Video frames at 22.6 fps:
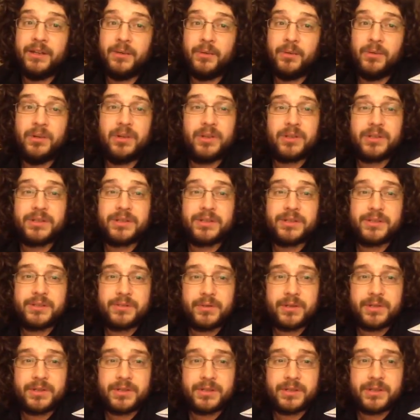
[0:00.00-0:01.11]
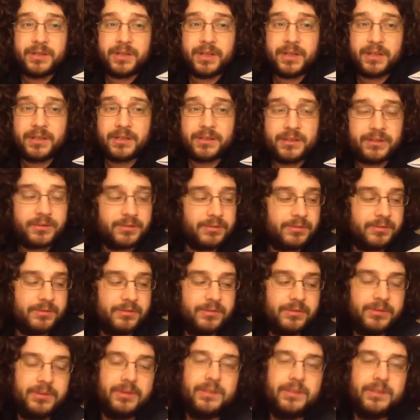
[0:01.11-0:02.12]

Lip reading: a work situation, I guess, or